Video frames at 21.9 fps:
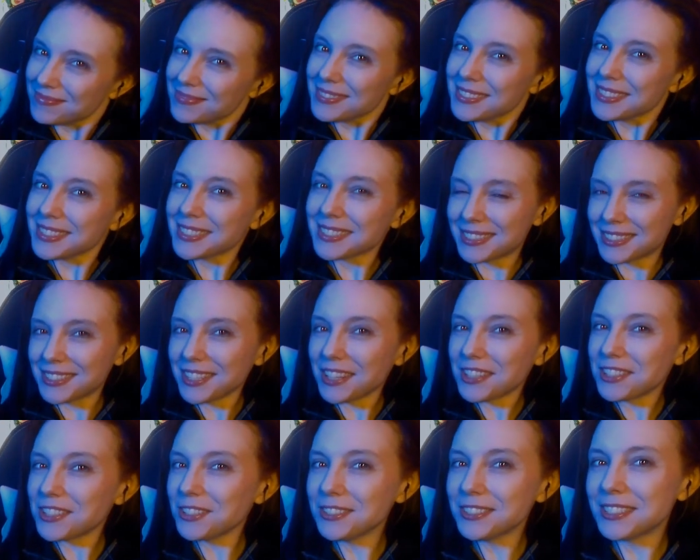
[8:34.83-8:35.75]

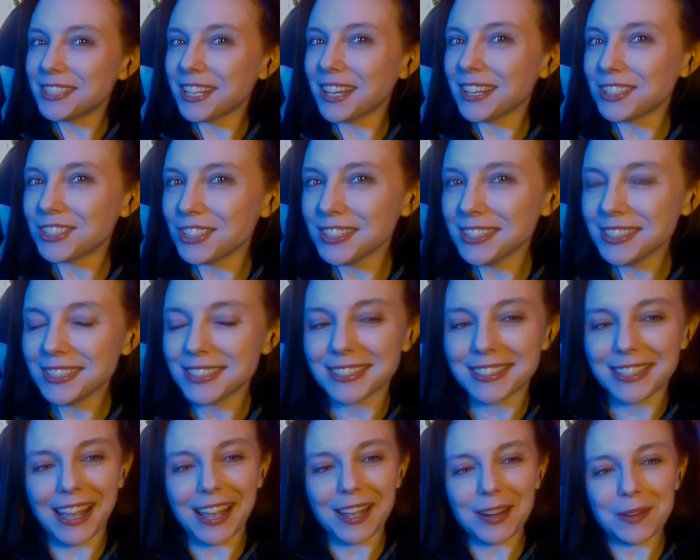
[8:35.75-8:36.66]
subtle touches
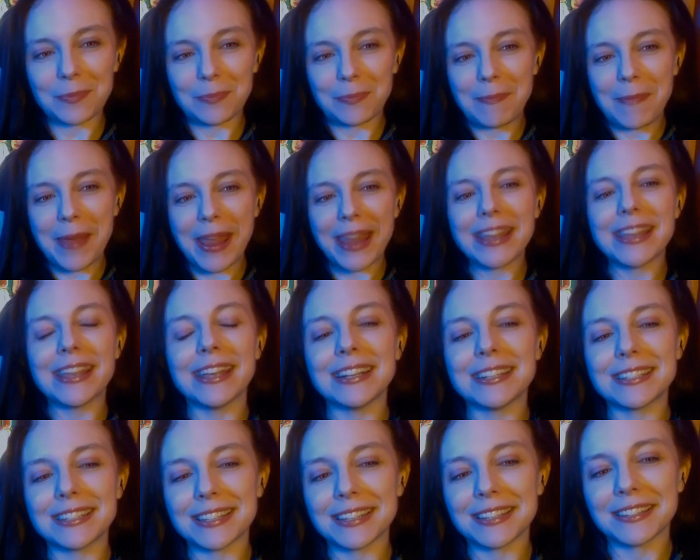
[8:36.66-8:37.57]
that make
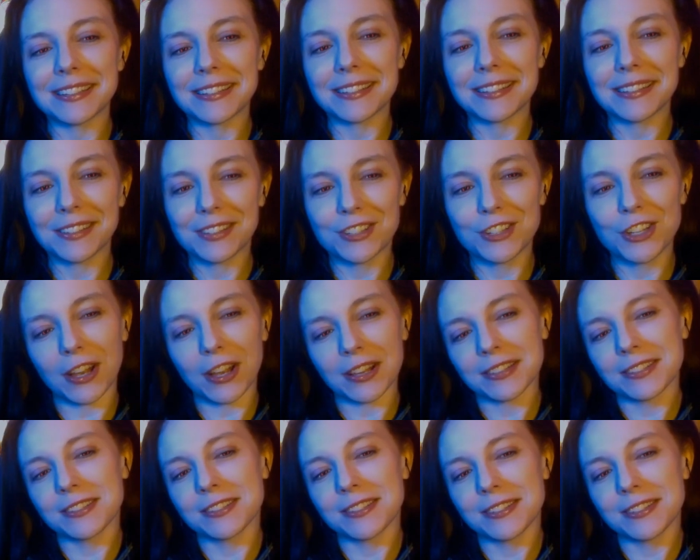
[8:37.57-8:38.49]
it
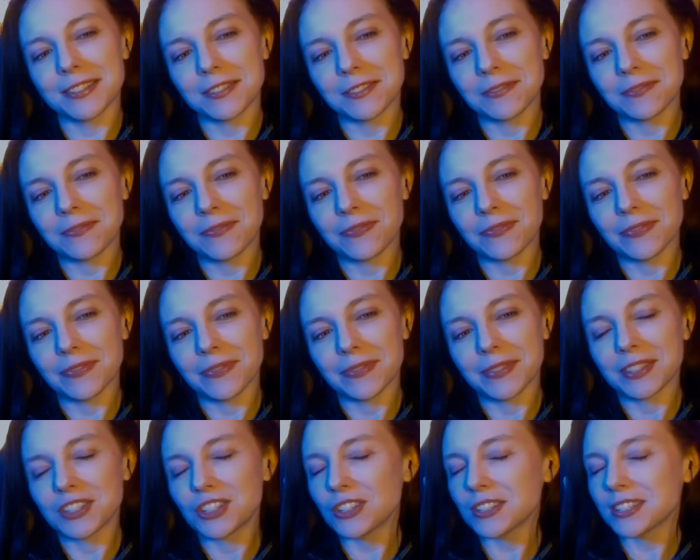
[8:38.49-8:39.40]
just
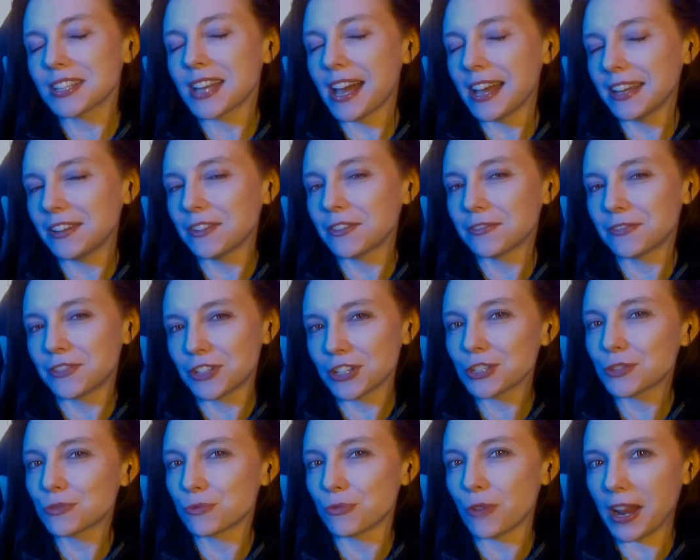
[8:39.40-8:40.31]
kind of
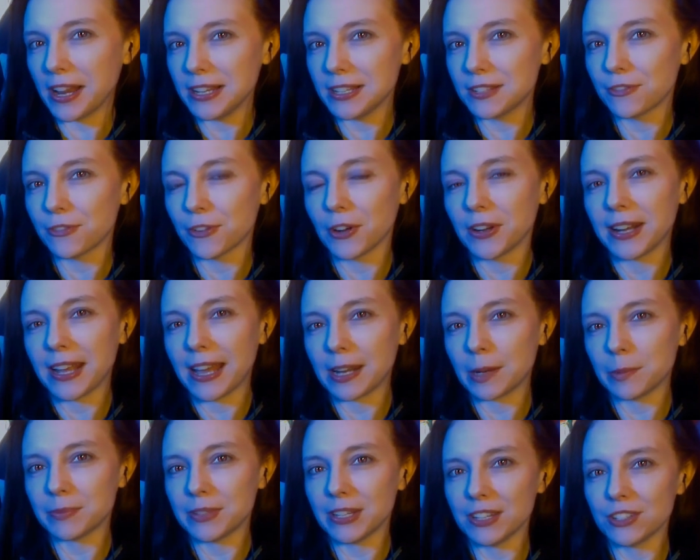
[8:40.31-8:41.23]
just right for an
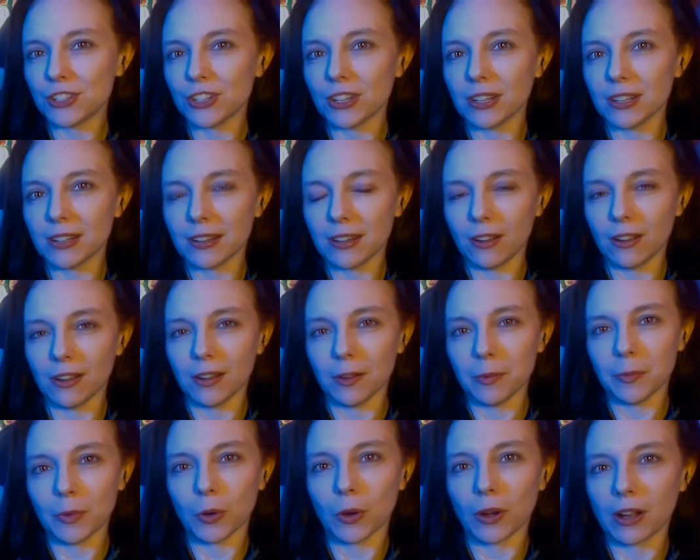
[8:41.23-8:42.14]
adaptation
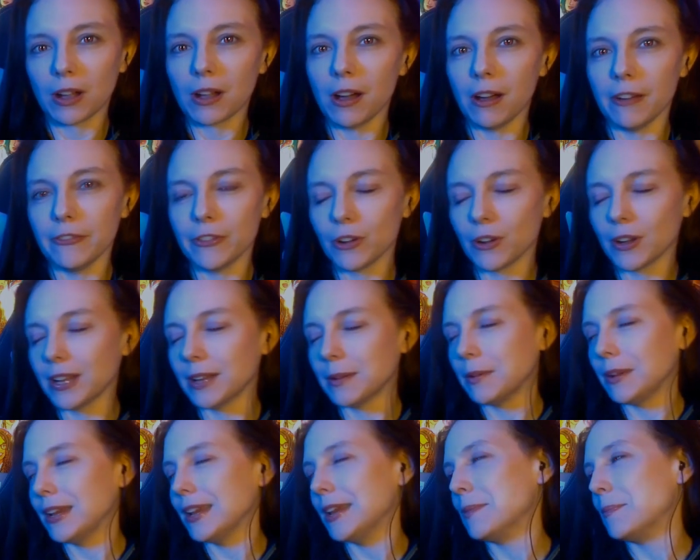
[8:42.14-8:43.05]
or a cover
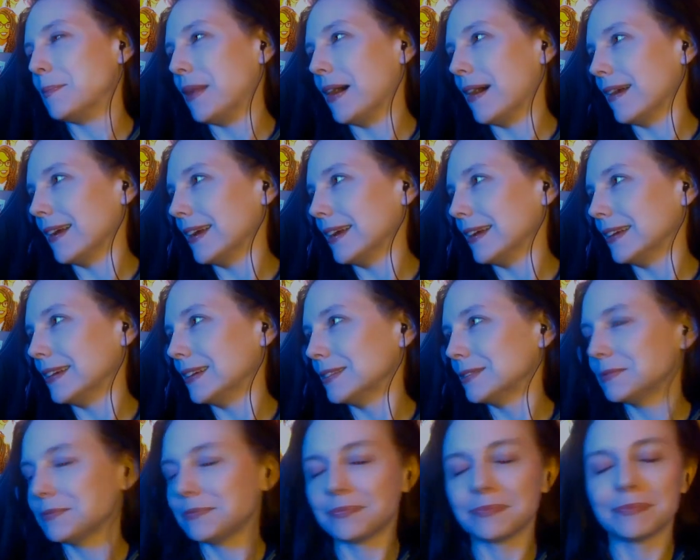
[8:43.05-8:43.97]
in my
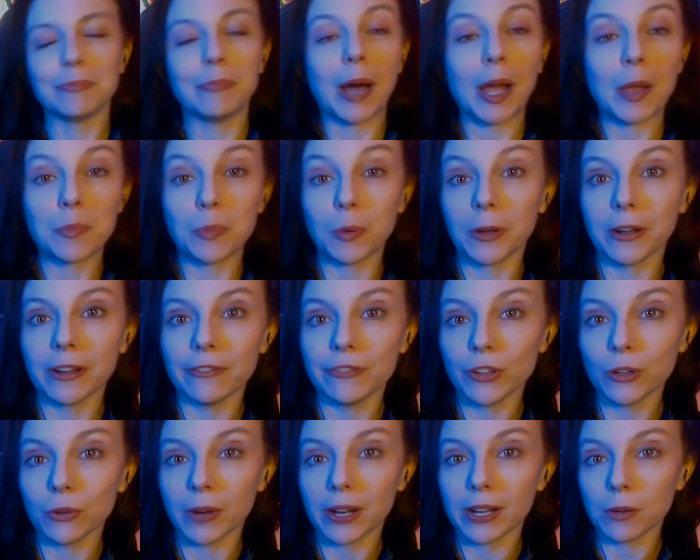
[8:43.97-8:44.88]
point of
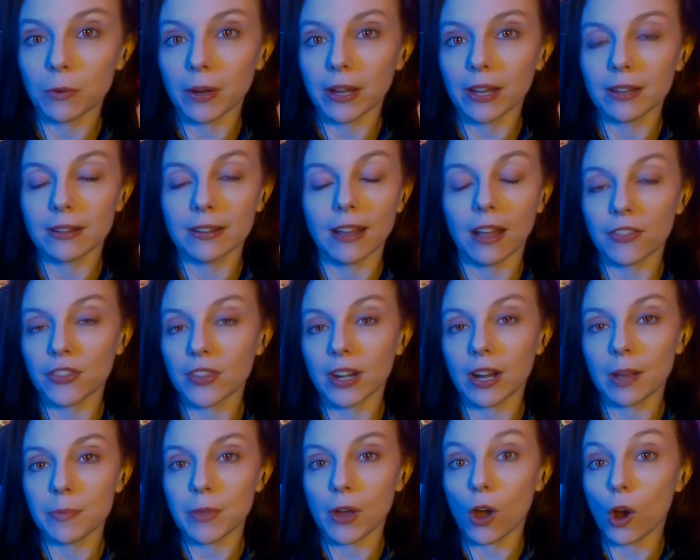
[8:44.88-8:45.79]
view anyway. Not that
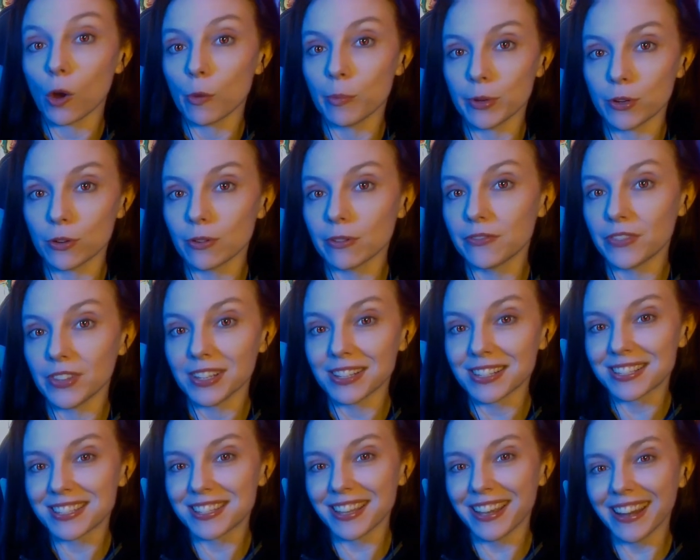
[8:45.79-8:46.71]
I'm the arbiter of
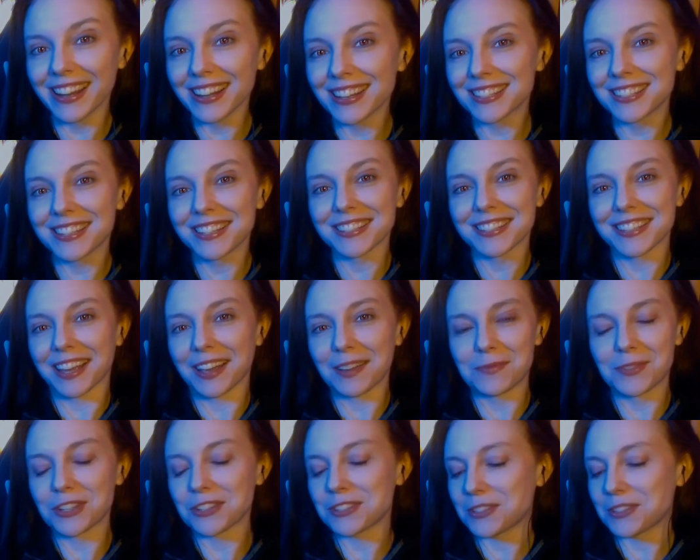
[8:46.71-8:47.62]
these things, because
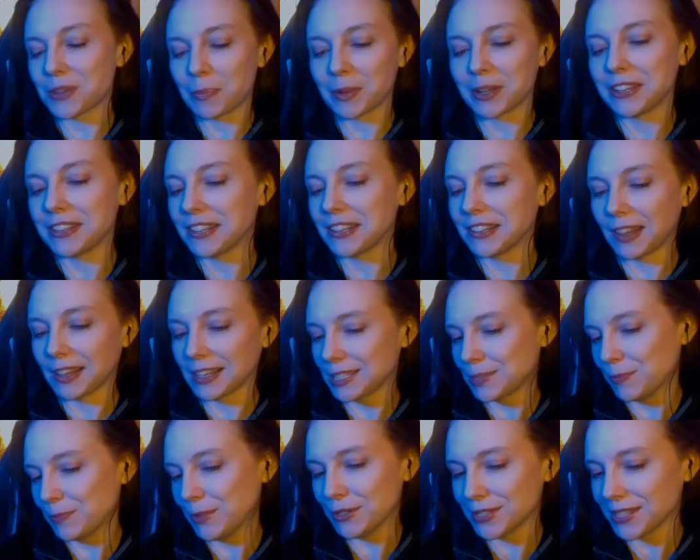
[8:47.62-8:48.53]
I'm just somebody that
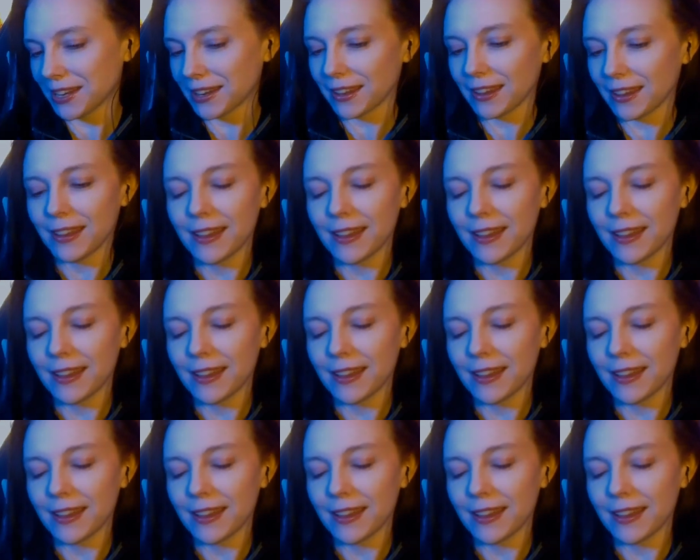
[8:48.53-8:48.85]
likes music.